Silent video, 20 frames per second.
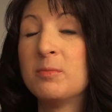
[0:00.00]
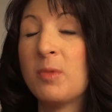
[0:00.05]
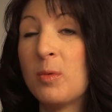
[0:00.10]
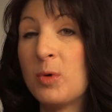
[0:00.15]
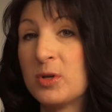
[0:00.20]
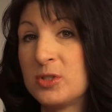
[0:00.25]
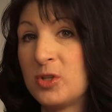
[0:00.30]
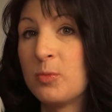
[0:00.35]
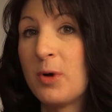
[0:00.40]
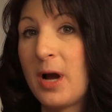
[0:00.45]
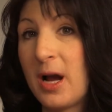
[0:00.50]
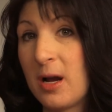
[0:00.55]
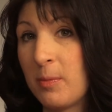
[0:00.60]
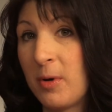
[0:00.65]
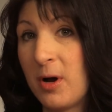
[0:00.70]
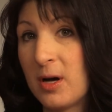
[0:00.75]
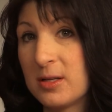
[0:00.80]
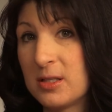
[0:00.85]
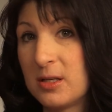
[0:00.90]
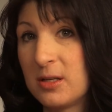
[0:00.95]
am also BRCA
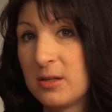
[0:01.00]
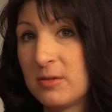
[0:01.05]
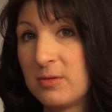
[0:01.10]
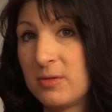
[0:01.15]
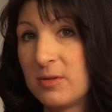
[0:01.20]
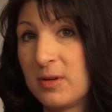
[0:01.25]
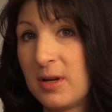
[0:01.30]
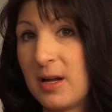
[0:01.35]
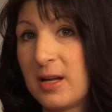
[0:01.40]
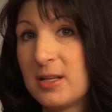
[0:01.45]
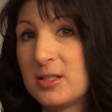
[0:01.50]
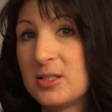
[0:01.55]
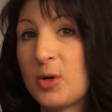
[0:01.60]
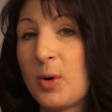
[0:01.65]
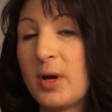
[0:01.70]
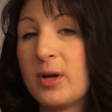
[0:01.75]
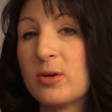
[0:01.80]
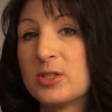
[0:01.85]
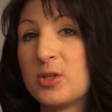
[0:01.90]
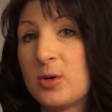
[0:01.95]
positive, so
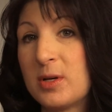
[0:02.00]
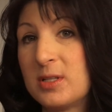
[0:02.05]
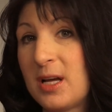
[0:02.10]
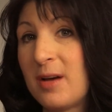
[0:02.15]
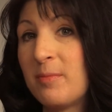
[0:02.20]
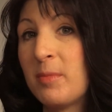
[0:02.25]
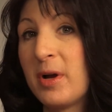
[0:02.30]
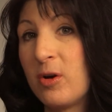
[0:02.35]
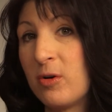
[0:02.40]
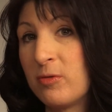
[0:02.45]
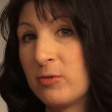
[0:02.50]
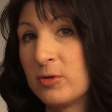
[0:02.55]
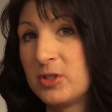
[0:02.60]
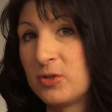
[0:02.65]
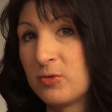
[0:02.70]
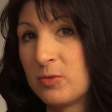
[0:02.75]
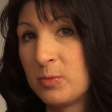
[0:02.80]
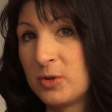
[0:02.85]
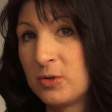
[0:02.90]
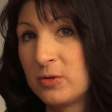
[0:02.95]
I also had to have my
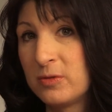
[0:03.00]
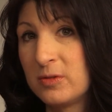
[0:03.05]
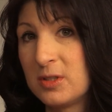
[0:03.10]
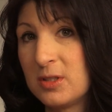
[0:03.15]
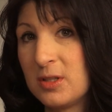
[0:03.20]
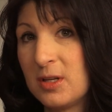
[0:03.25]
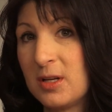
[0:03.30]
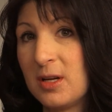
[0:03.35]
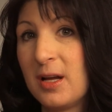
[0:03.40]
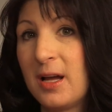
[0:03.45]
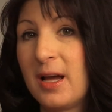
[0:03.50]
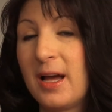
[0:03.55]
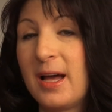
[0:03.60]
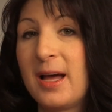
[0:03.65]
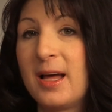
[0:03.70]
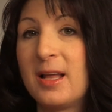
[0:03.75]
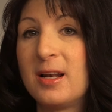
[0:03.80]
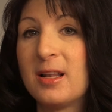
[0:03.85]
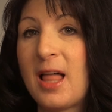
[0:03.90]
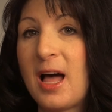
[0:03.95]
ovaries removed,
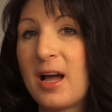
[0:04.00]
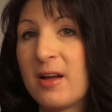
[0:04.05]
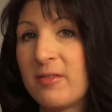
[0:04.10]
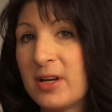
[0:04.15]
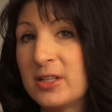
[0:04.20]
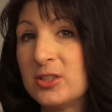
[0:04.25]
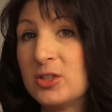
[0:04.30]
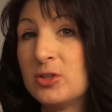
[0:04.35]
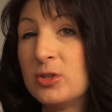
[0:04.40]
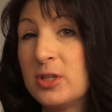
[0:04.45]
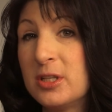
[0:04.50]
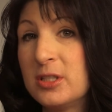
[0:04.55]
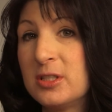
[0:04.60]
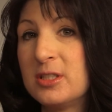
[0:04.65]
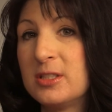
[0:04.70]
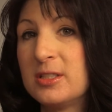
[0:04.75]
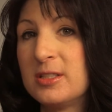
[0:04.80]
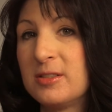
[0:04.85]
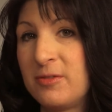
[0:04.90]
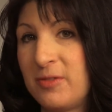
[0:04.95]
and lack of
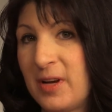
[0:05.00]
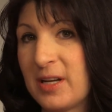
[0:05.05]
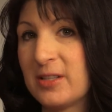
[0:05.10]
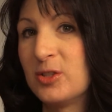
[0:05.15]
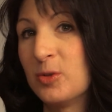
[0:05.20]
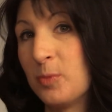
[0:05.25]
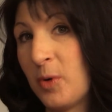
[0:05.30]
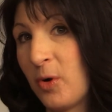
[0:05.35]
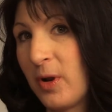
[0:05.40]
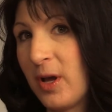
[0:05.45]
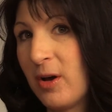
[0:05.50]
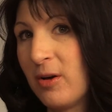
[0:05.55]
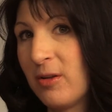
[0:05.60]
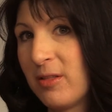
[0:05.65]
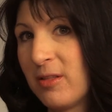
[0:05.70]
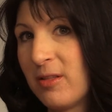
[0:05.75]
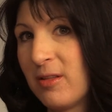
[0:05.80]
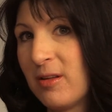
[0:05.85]
estrogen affects your bone health.